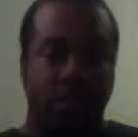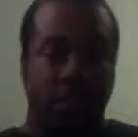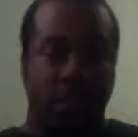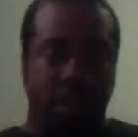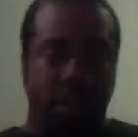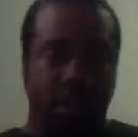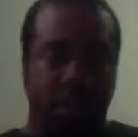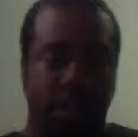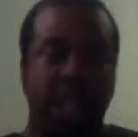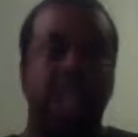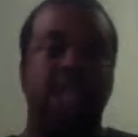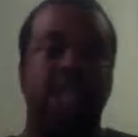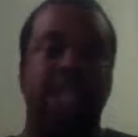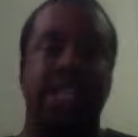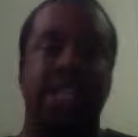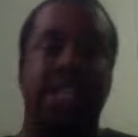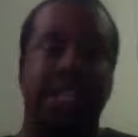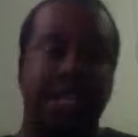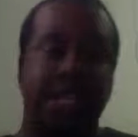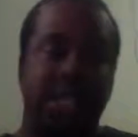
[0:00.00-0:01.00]
This
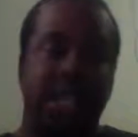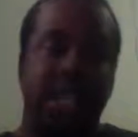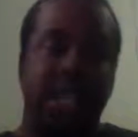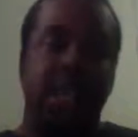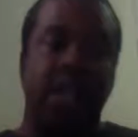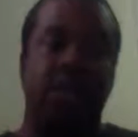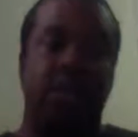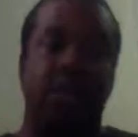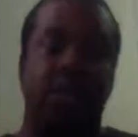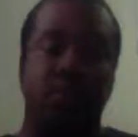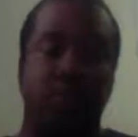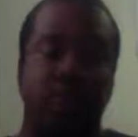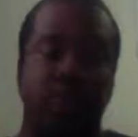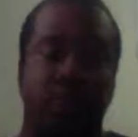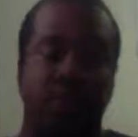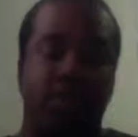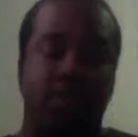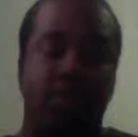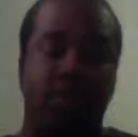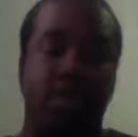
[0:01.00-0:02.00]
is the same person that
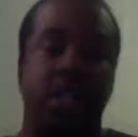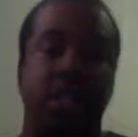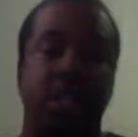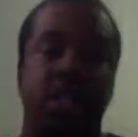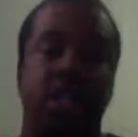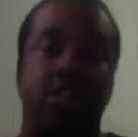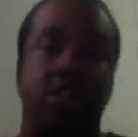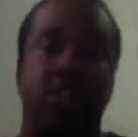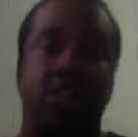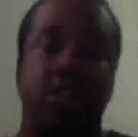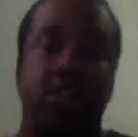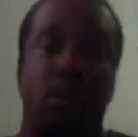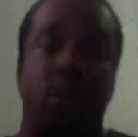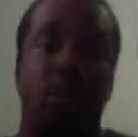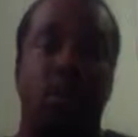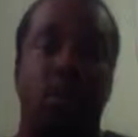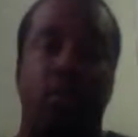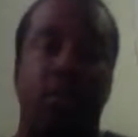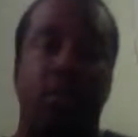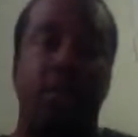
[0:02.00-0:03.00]
will say there is only
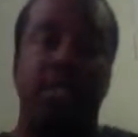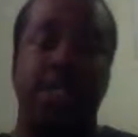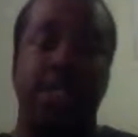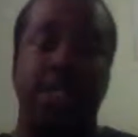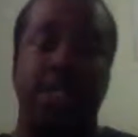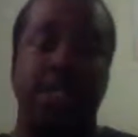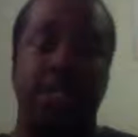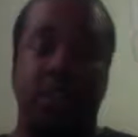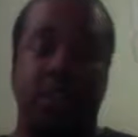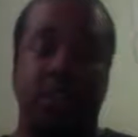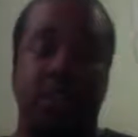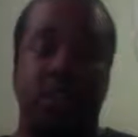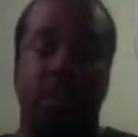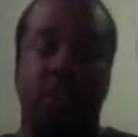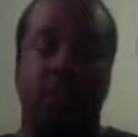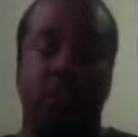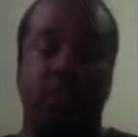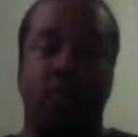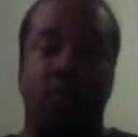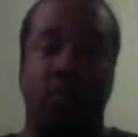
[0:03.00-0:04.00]
one set of law
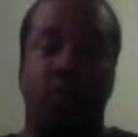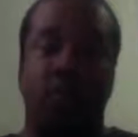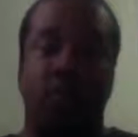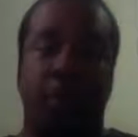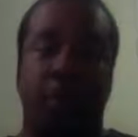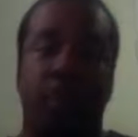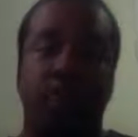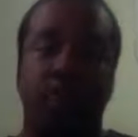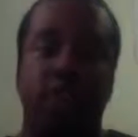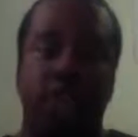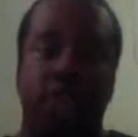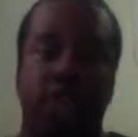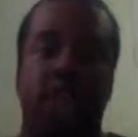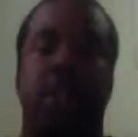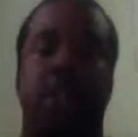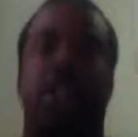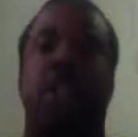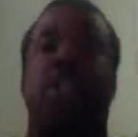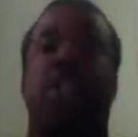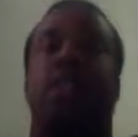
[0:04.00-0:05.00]
for both
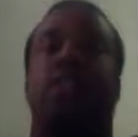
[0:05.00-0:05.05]
sets of